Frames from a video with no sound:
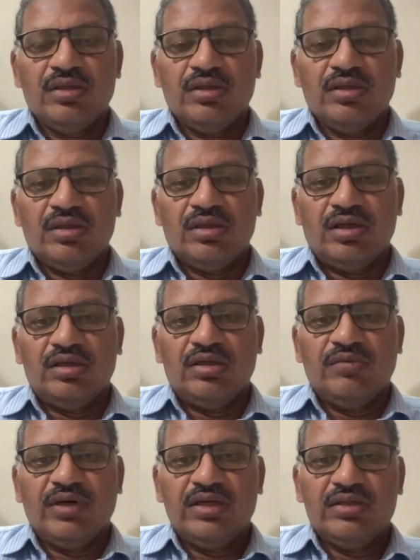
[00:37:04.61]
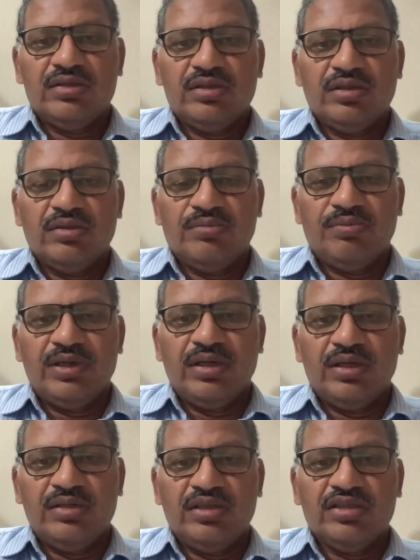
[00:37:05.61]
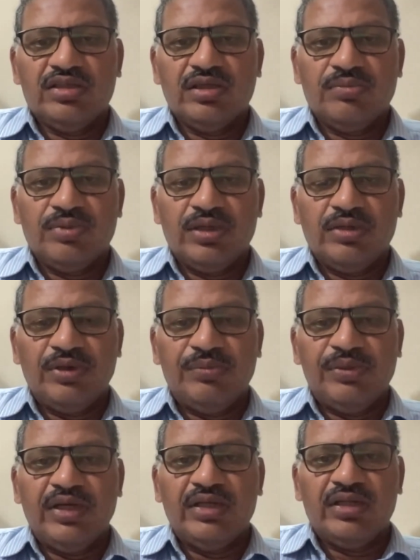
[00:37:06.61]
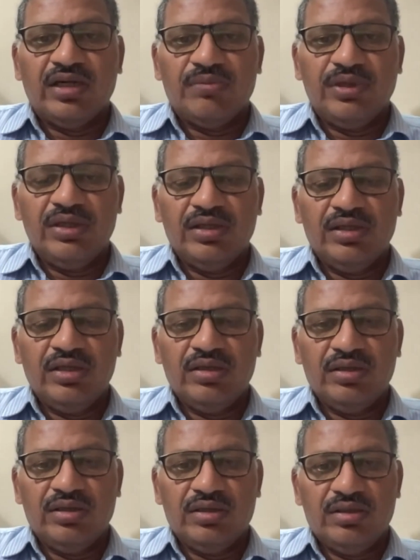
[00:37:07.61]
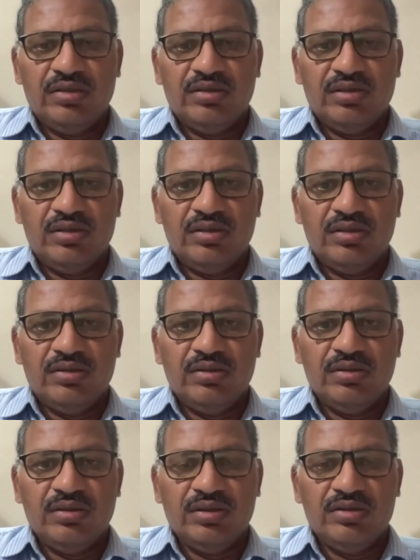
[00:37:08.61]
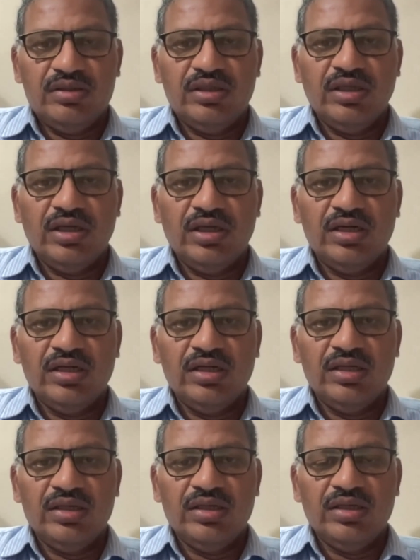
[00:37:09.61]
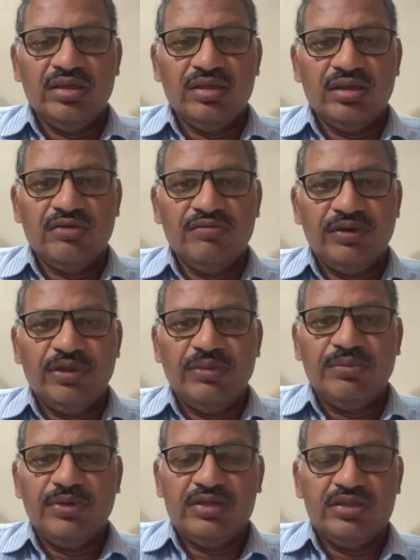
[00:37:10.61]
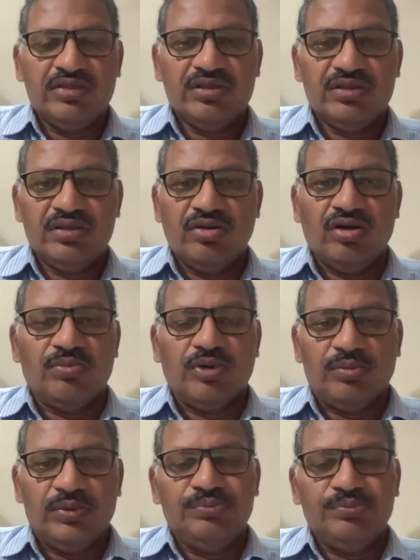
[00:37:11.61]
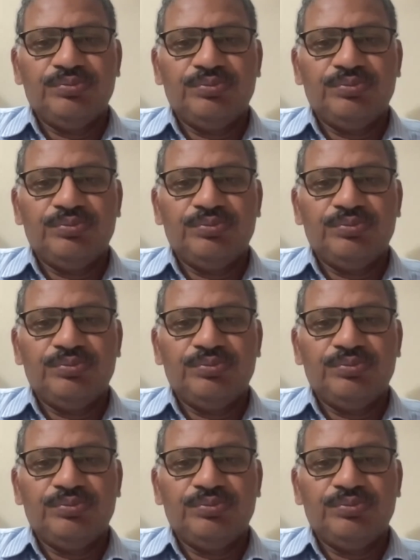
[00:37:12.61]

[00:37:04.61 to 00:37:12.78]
Uh, otherwise, uh, uh, just PPI therapy in a uh, GRD uh, in female patients, not a problem.